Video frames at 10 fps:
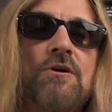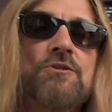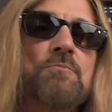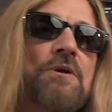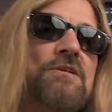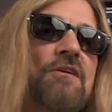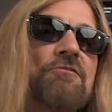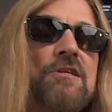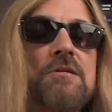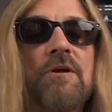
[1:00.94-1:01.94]
all speak
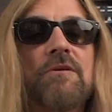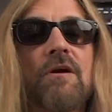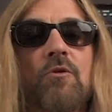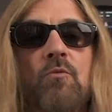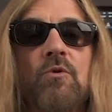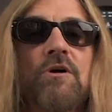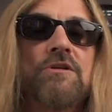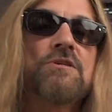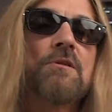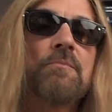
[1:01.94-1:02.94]
differently depending on the
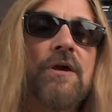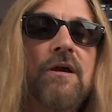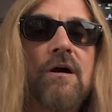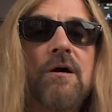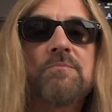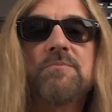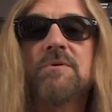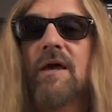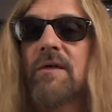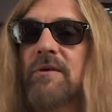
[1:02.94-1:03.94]
woods and the pickups and